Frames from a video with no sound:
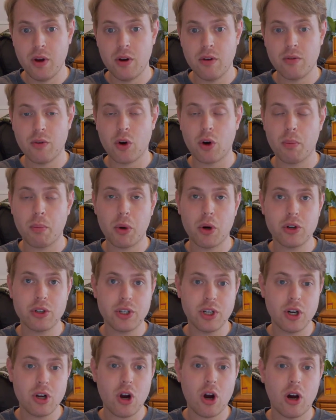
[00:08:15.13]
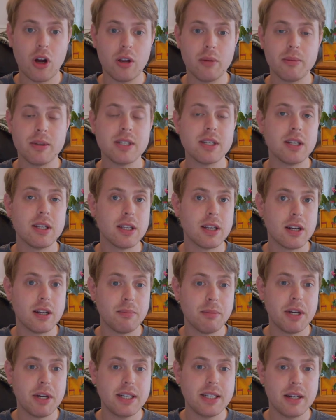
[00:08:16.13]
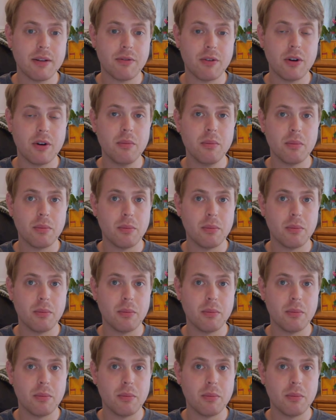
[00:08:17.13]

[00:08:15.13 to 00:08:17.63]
For a person column, it's a little bit different,